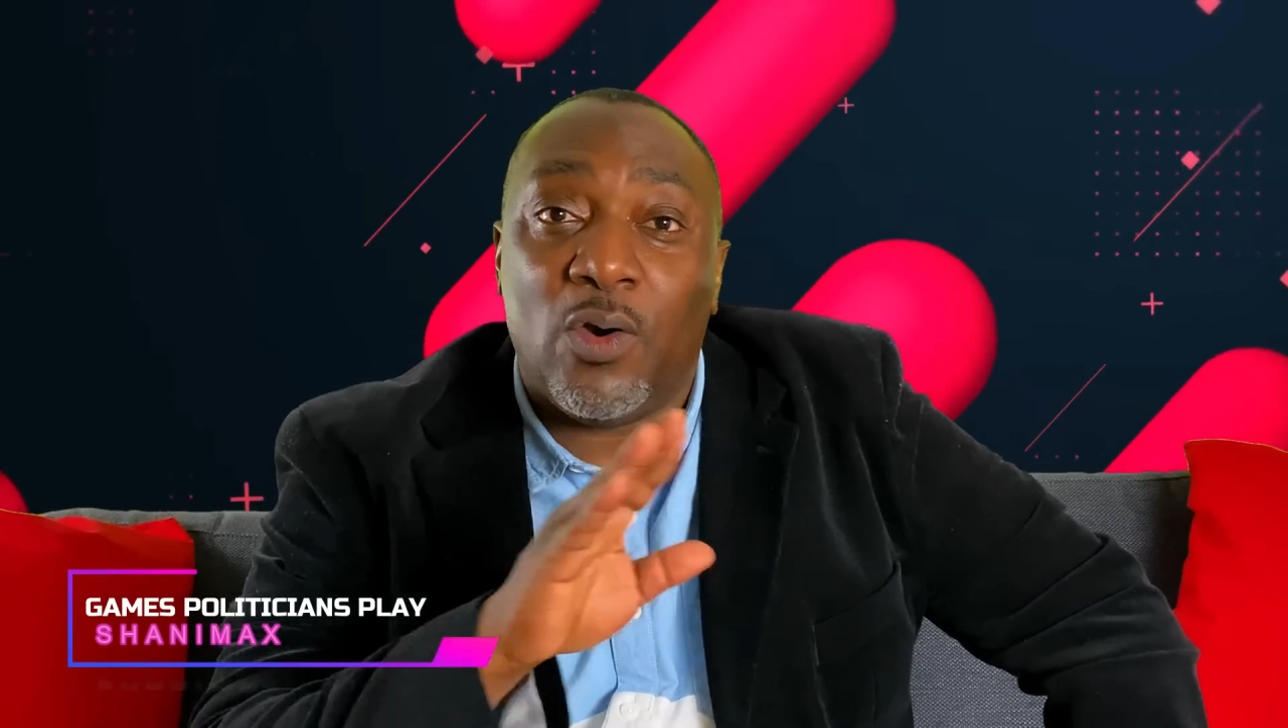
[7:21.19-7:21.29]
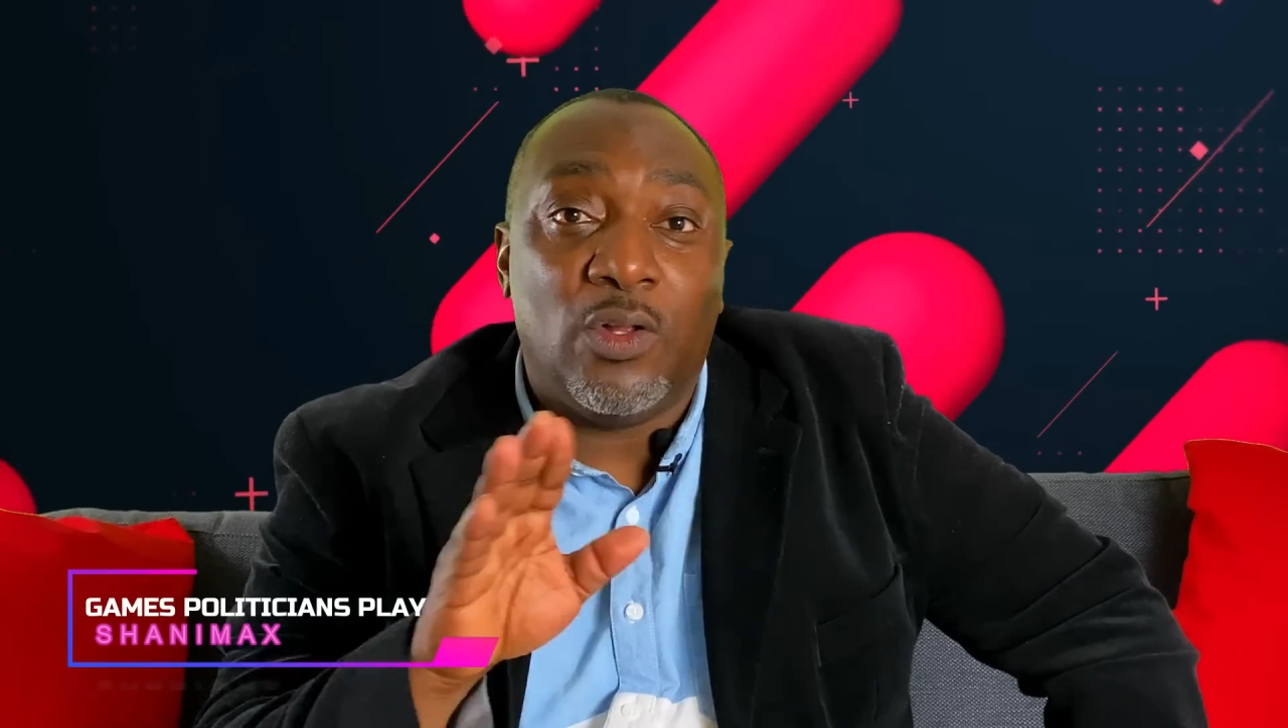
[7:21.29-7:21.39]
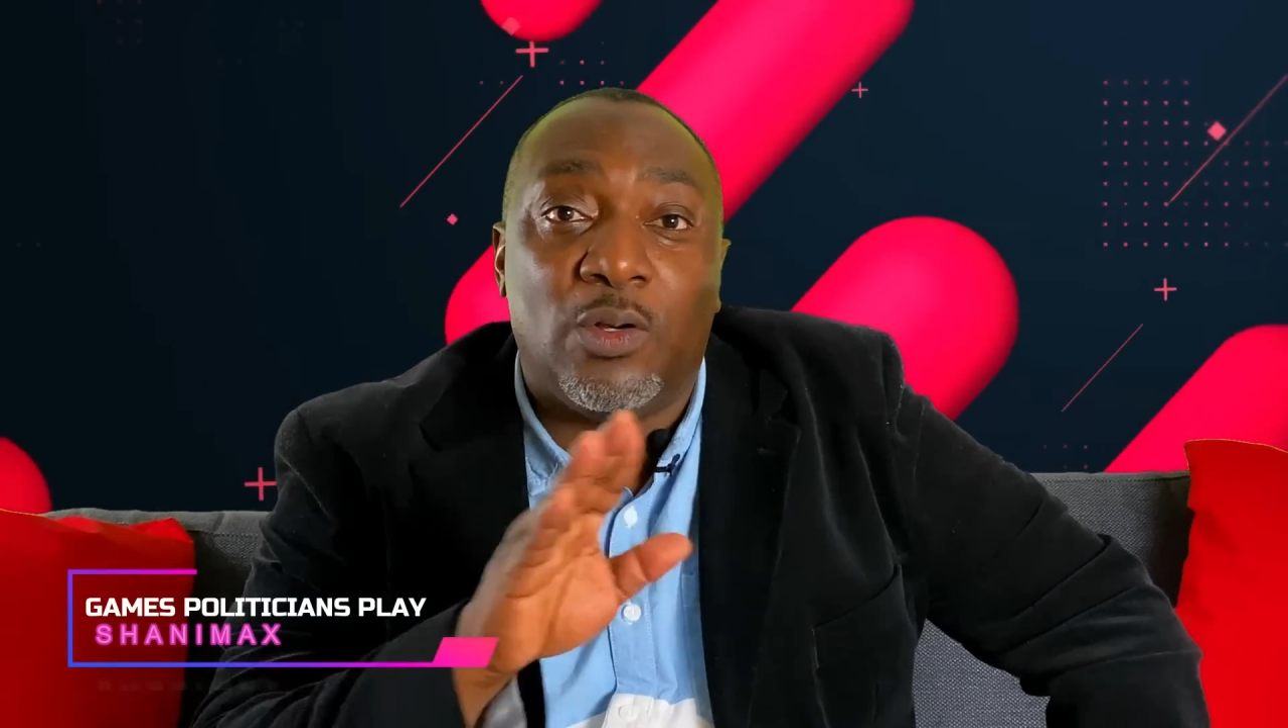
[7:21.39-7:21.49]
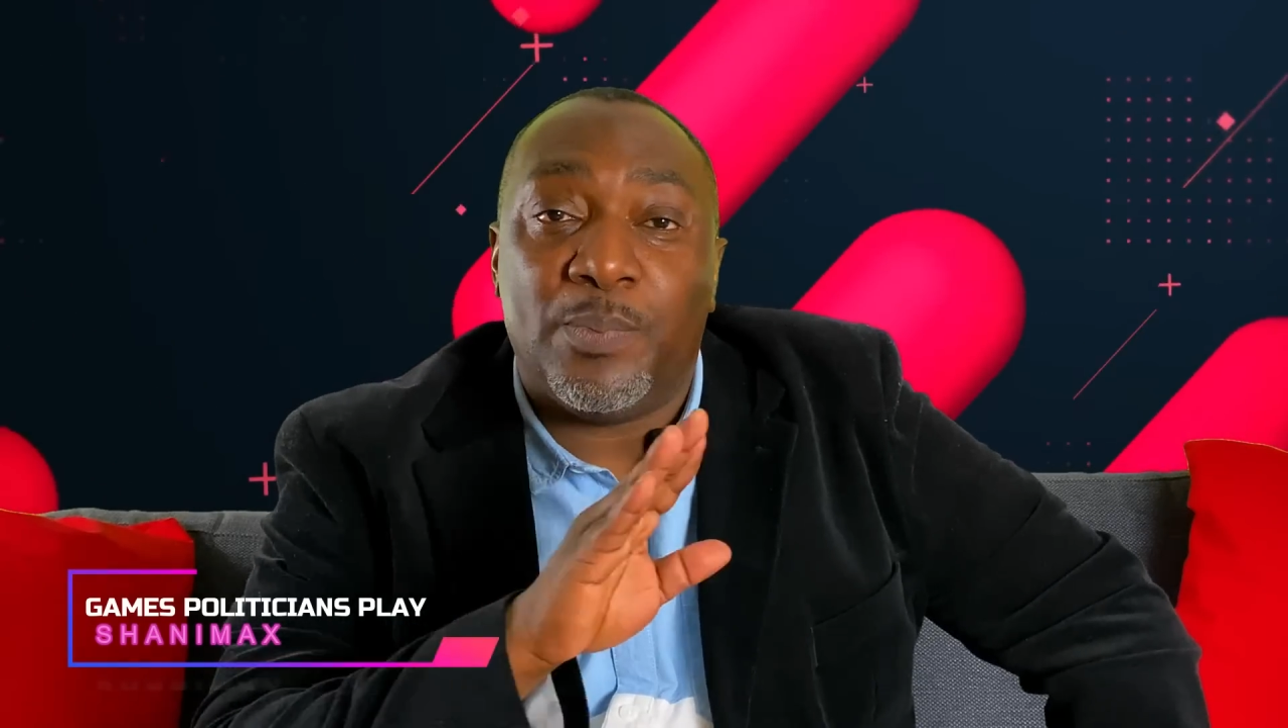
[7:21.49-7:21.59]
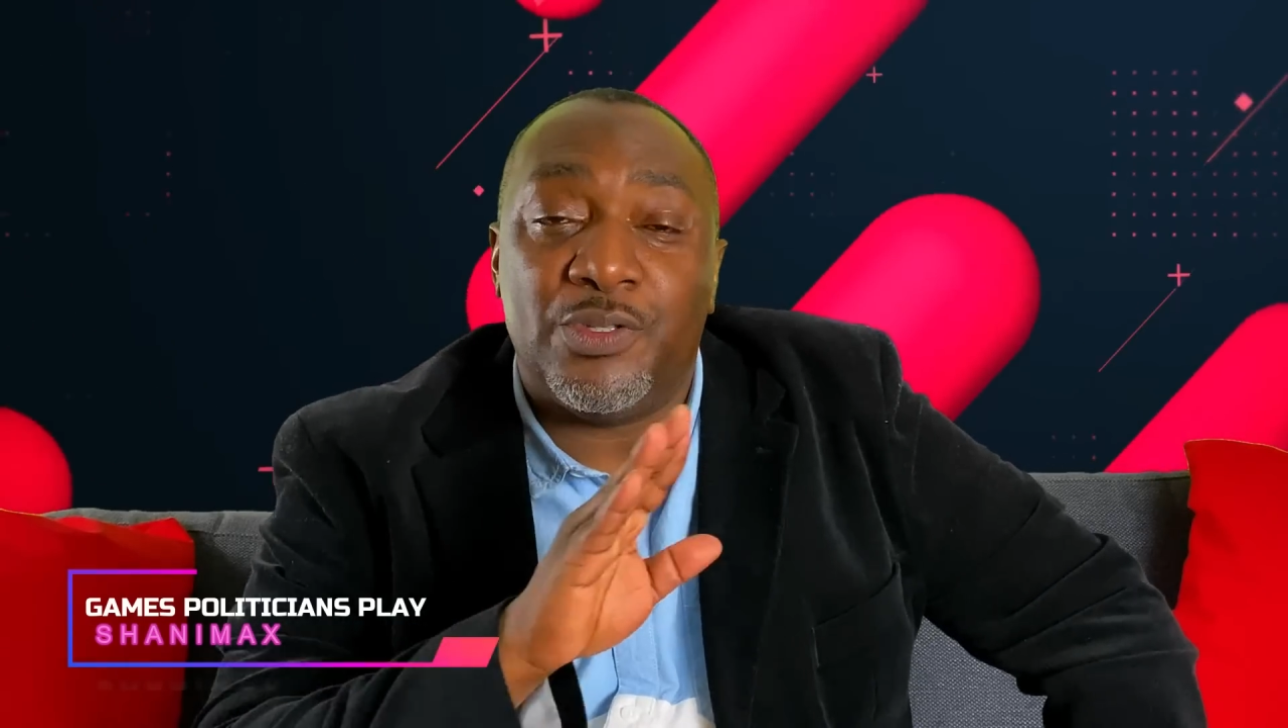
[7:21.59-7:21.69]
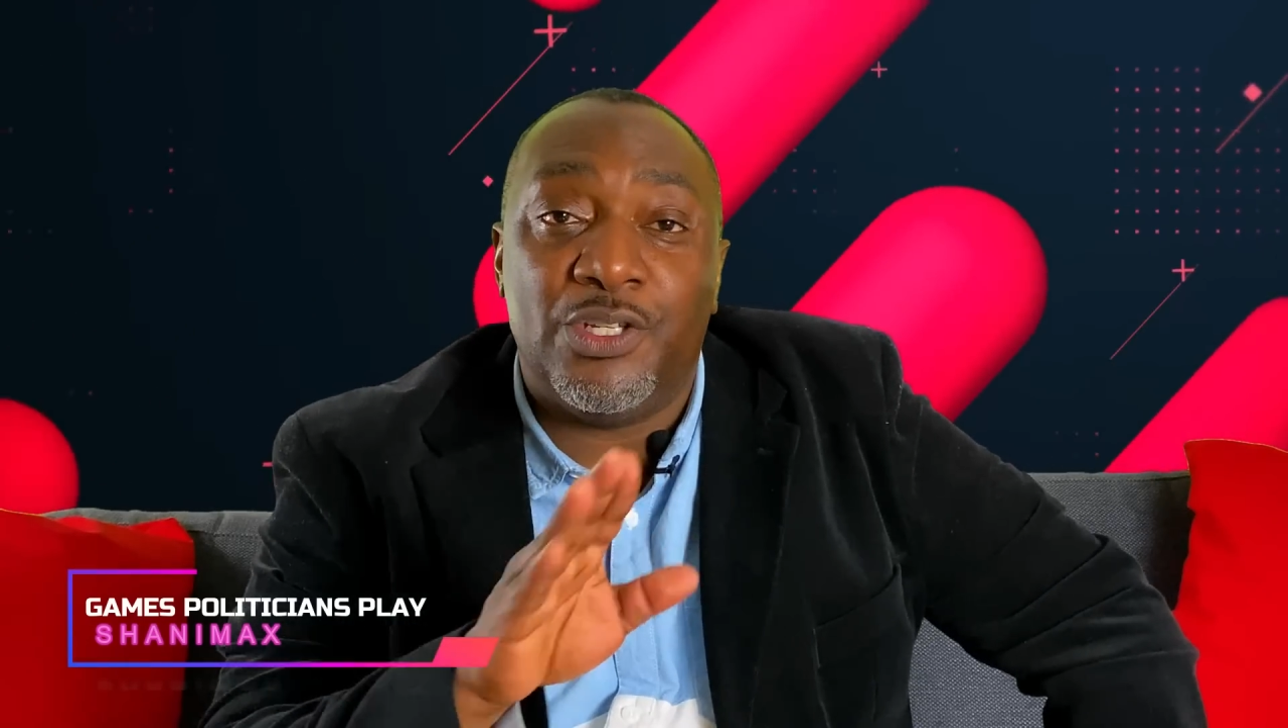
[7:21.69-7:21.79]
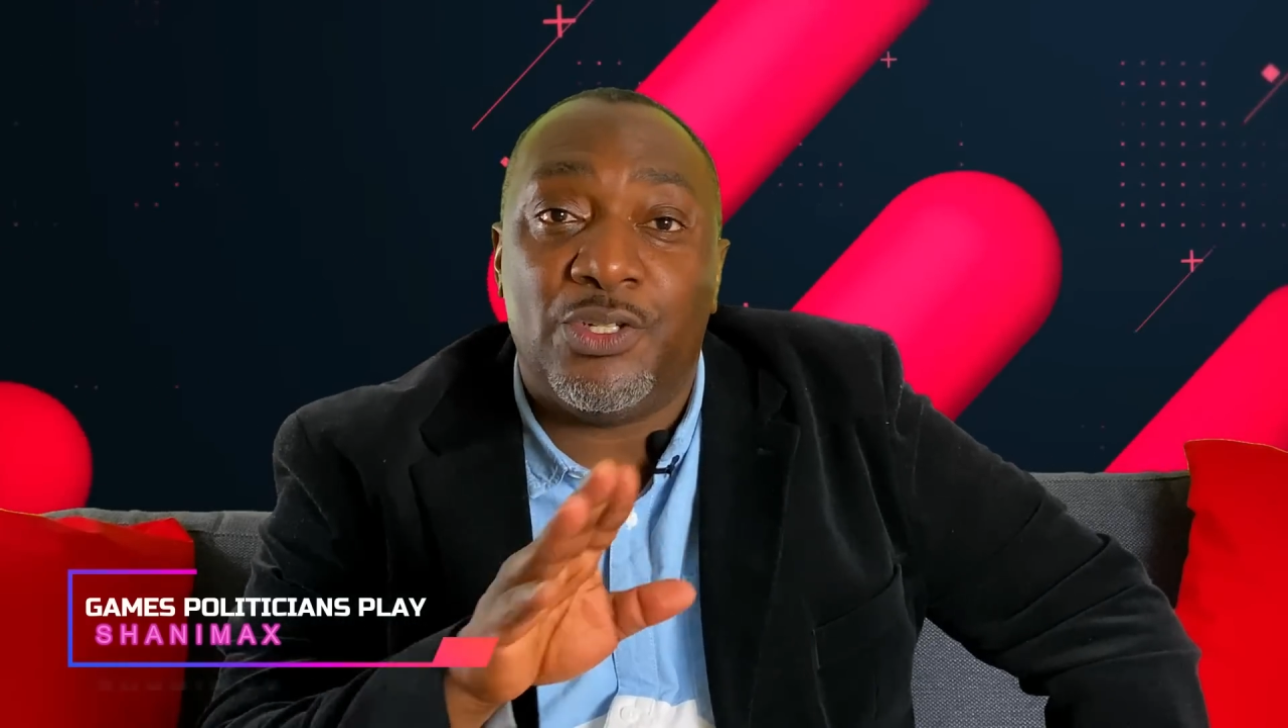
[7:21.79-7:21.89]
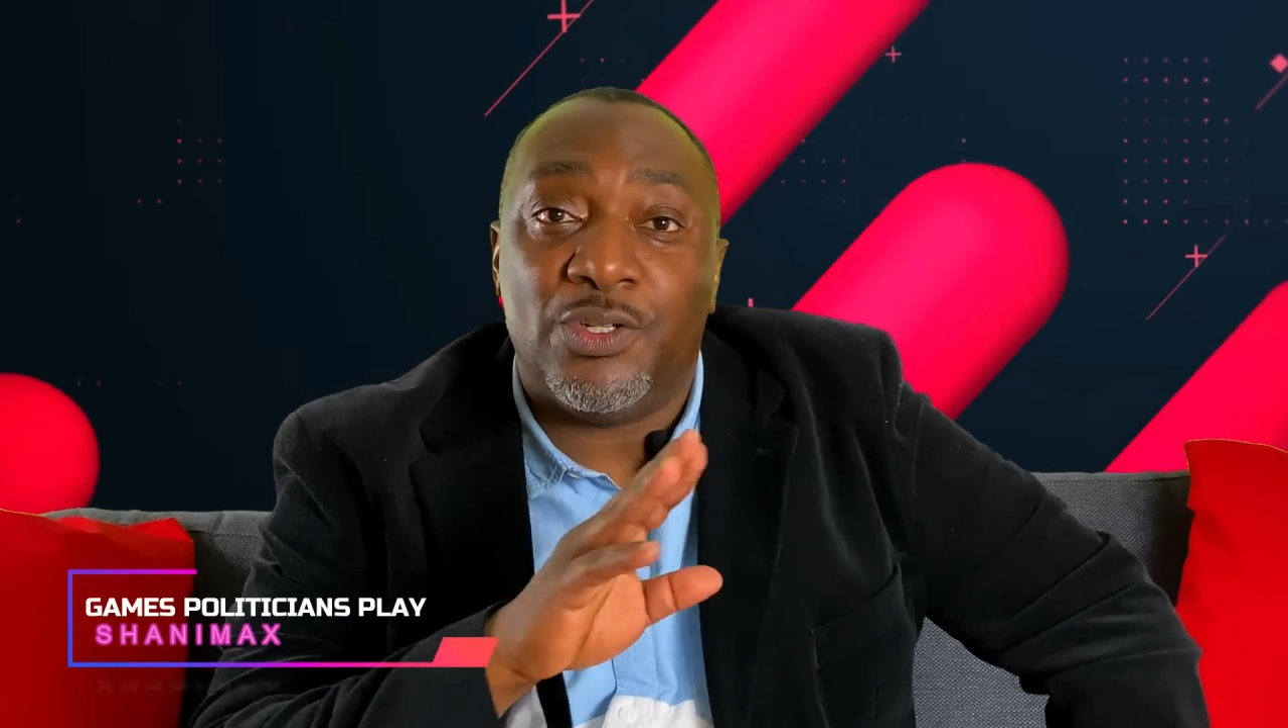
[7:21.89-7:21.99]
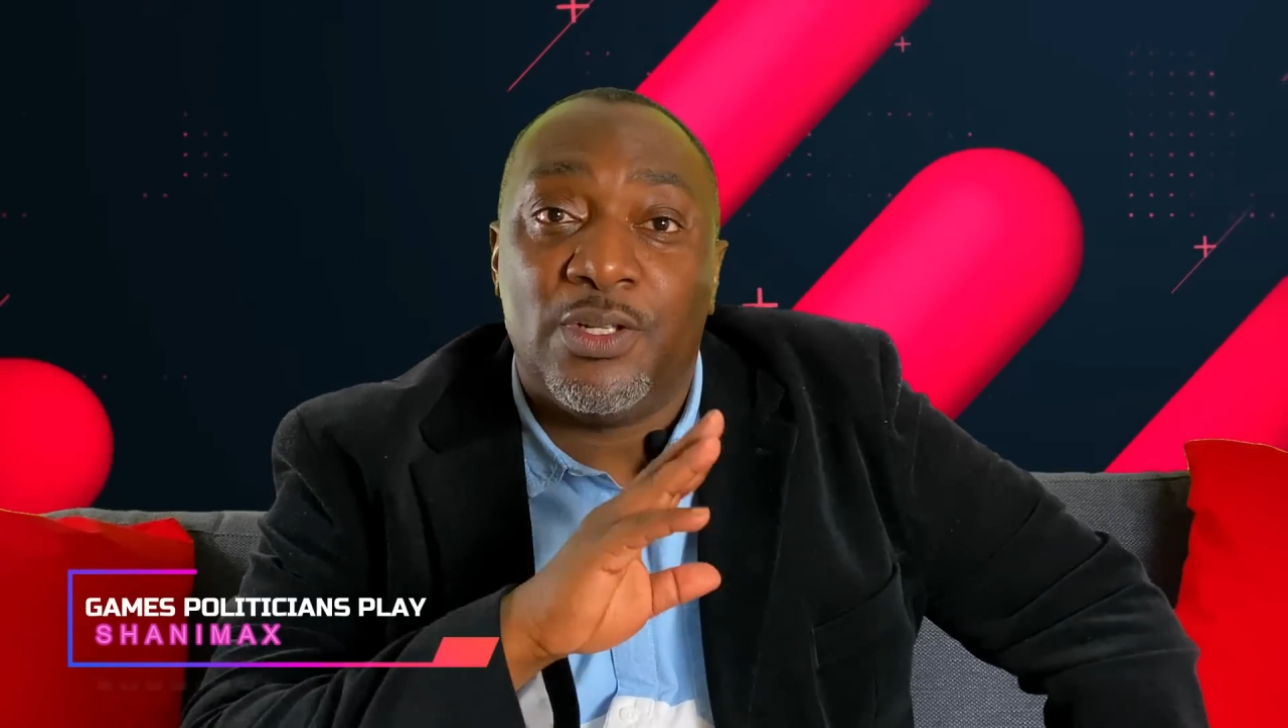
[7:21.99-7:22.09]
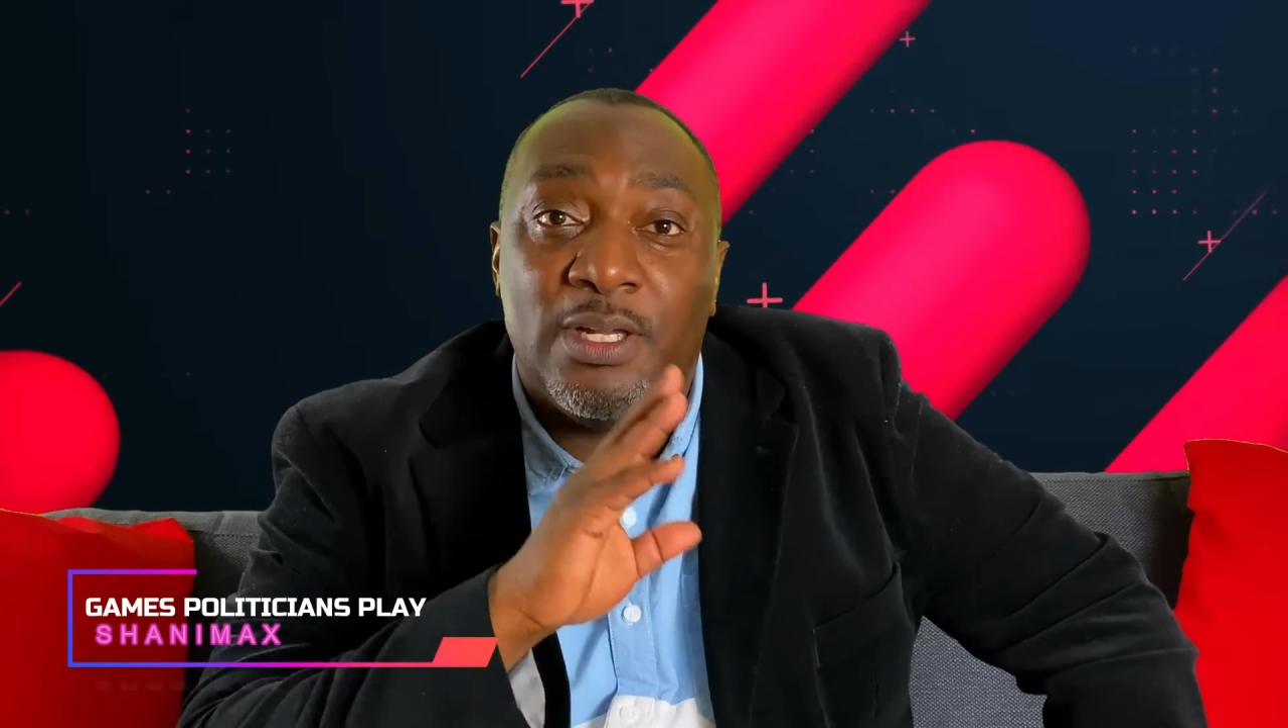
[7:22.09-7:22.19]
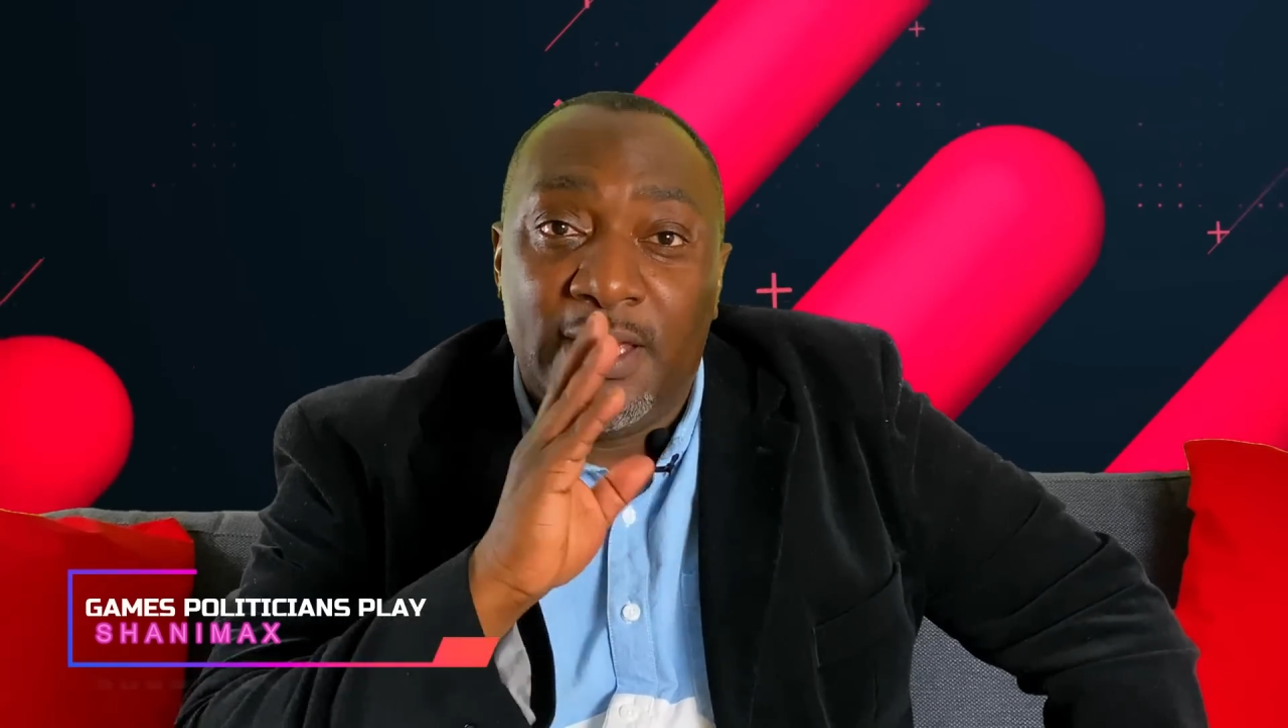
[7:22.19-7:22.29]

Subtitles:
all opposition